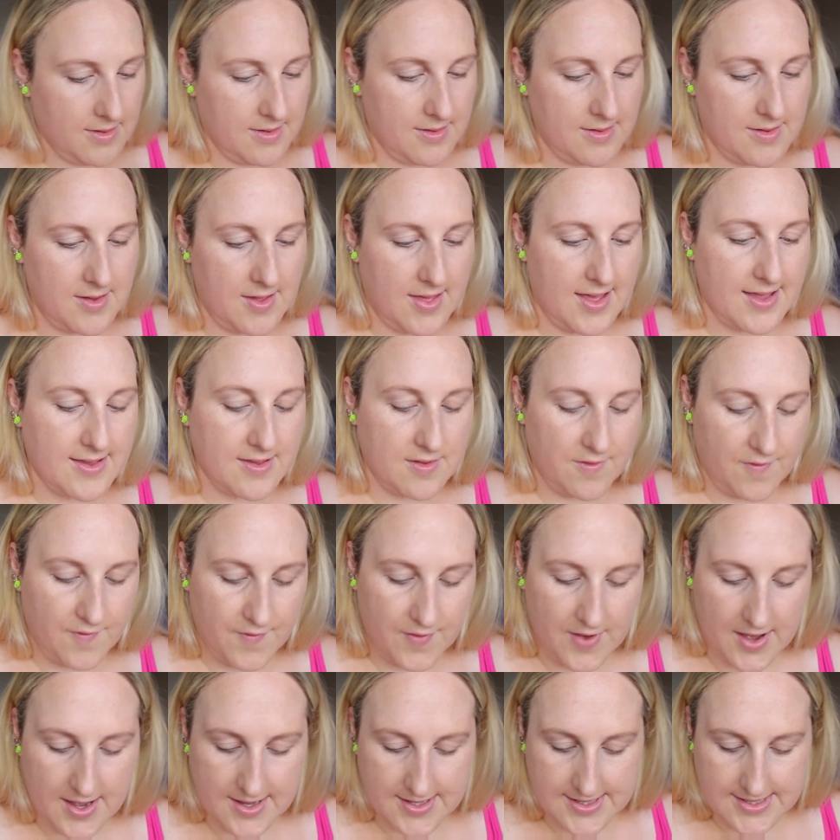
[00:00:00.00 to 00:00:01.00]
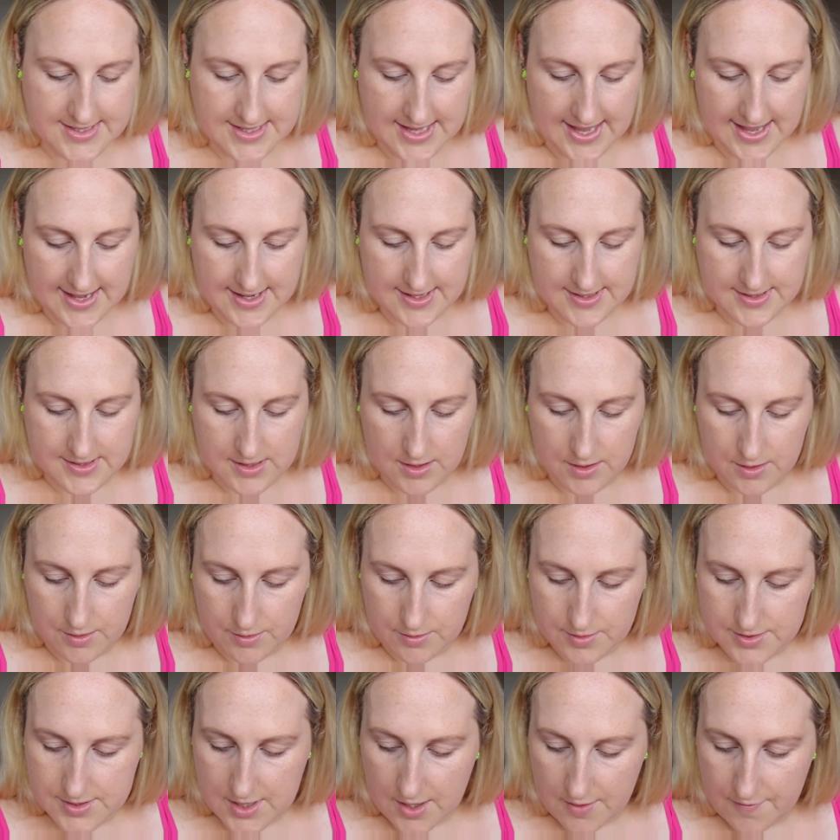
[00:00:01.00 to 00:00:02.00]
So that's the first six.
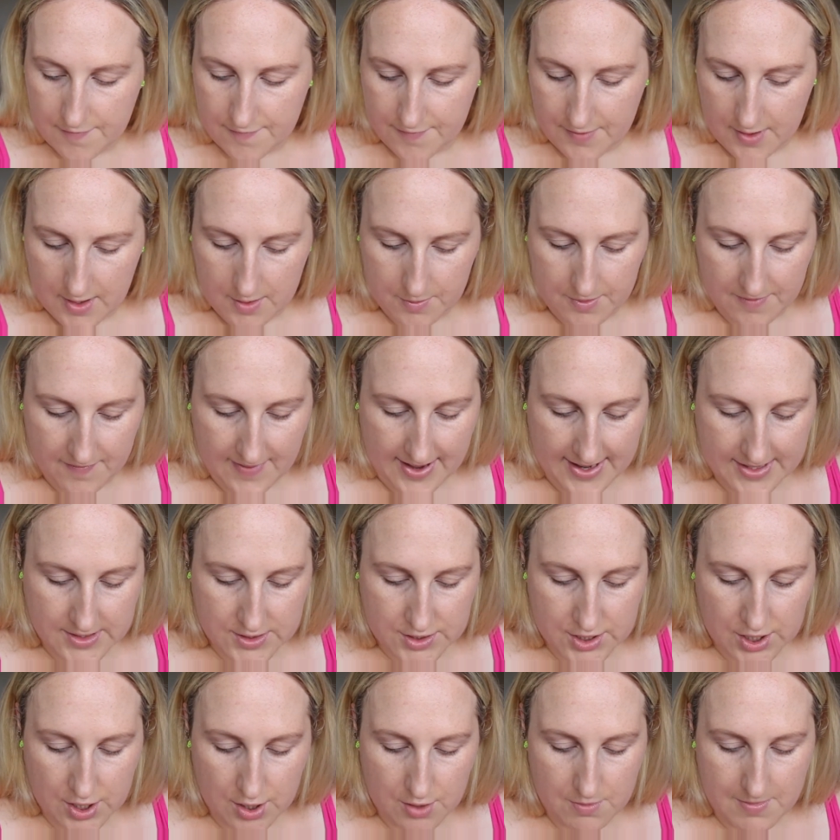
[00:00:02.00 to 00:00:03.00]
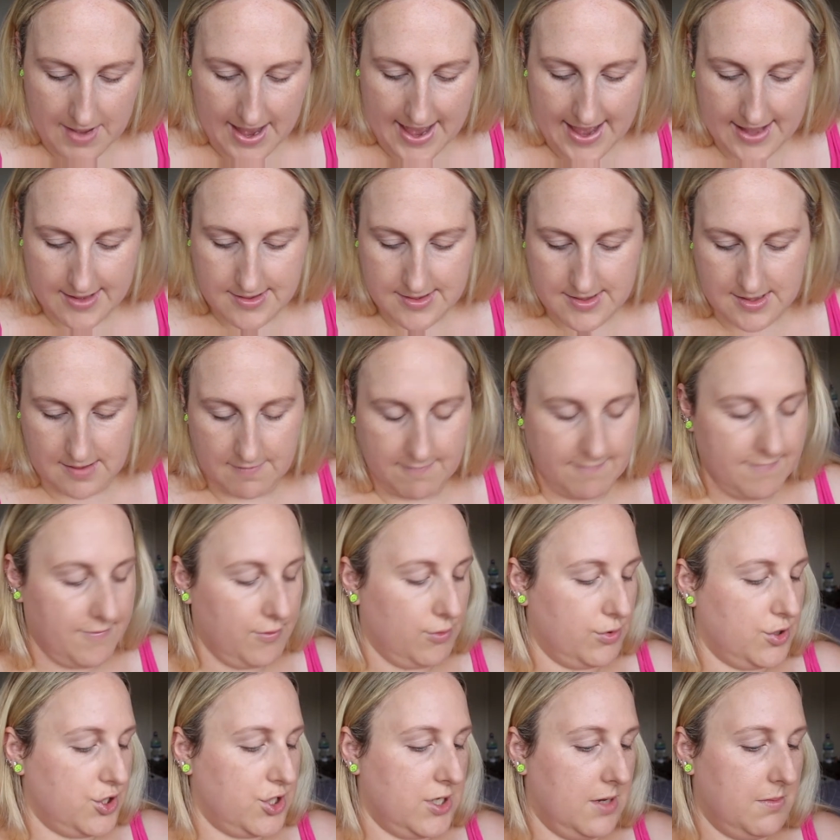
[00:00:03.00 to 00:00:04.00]
So far we've had 2 mattes and
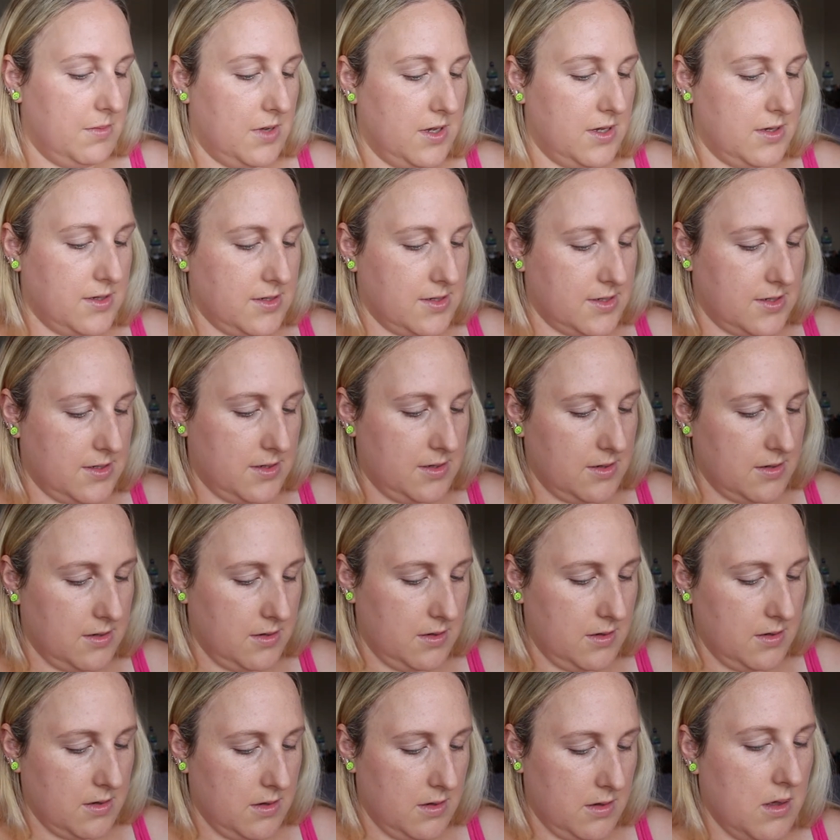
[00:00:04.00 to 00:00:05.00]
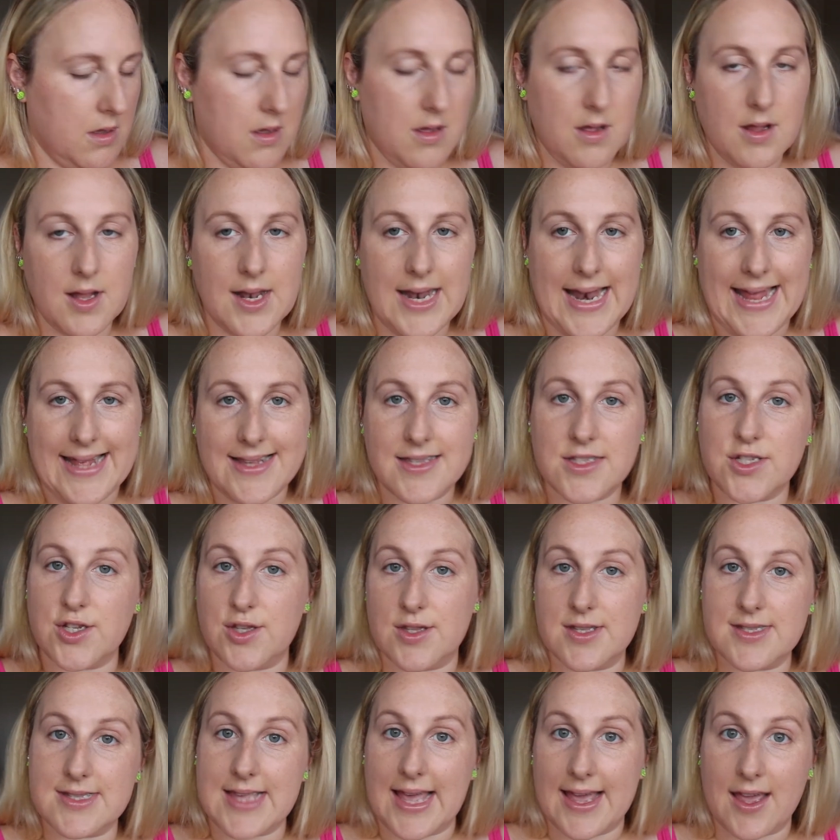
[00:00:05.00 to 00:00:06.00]
4 shimmers. Let's do
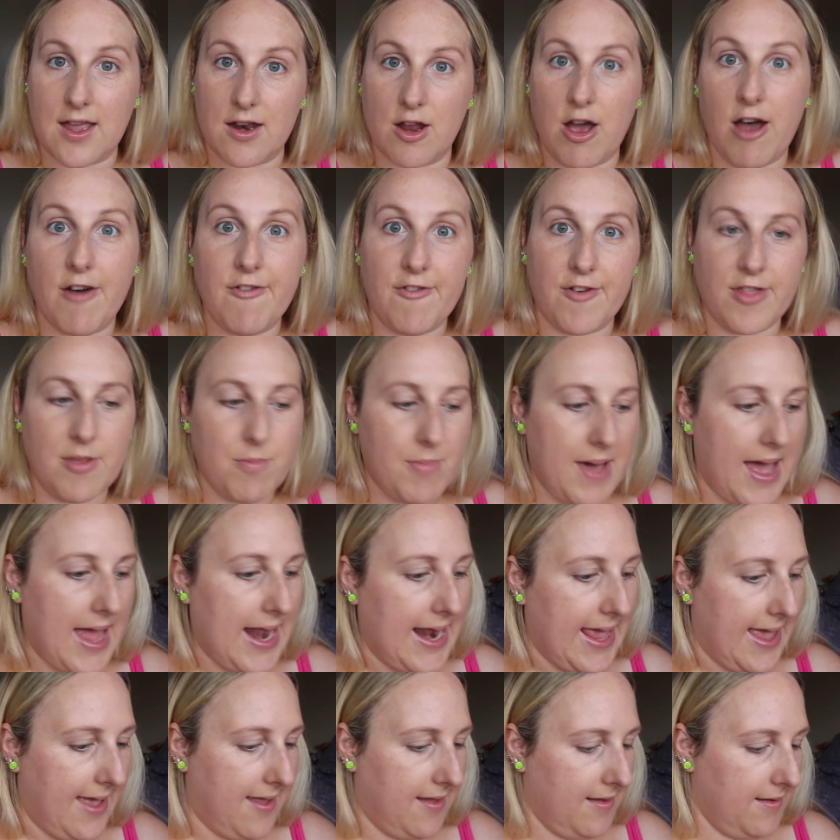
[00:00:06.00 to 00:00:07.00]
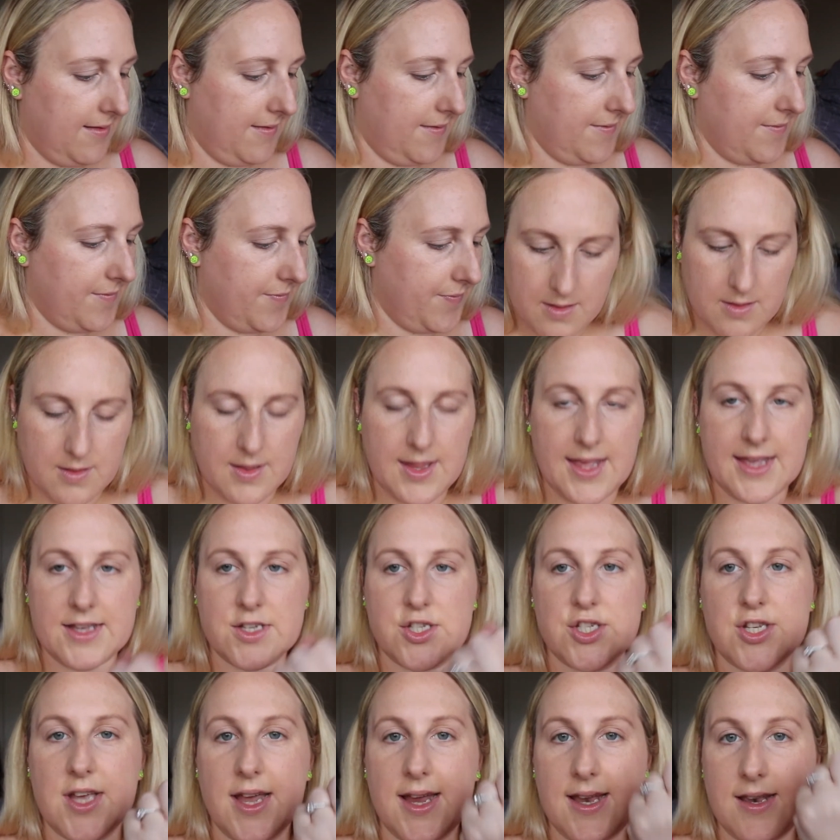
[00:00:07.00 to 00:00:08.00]
the second half of the palette.
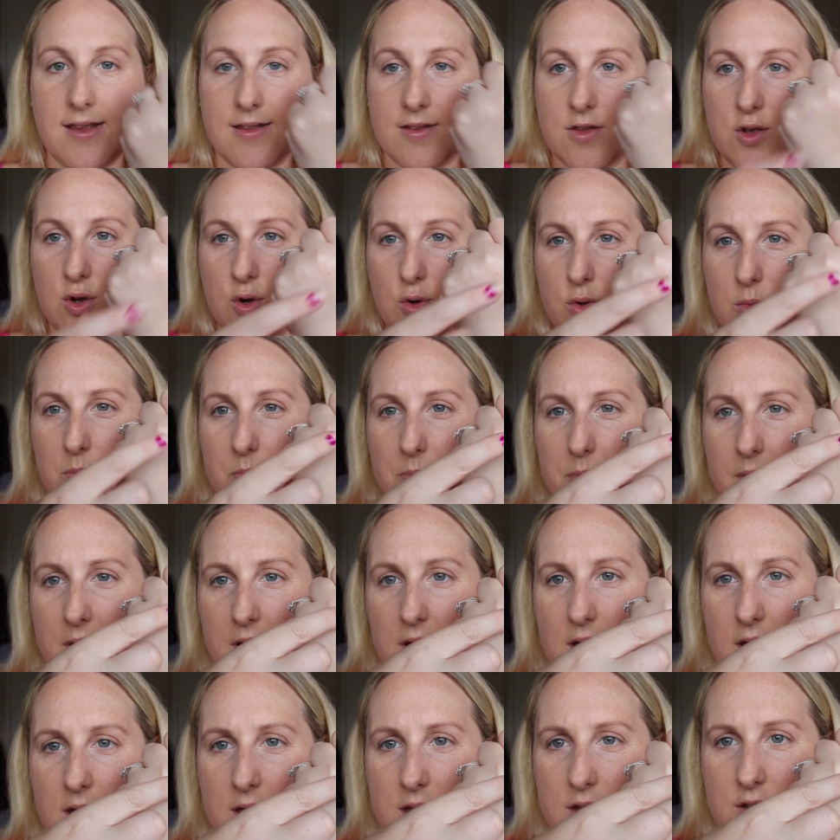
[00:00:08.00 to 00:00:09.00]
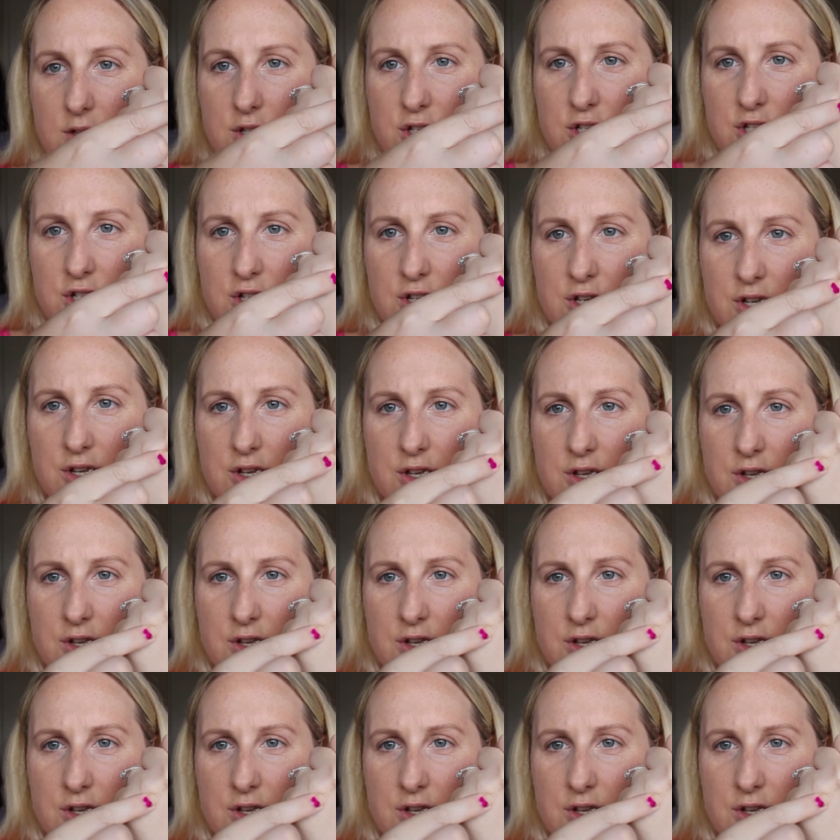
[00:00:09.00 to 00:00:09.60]
Next shade is called Birch.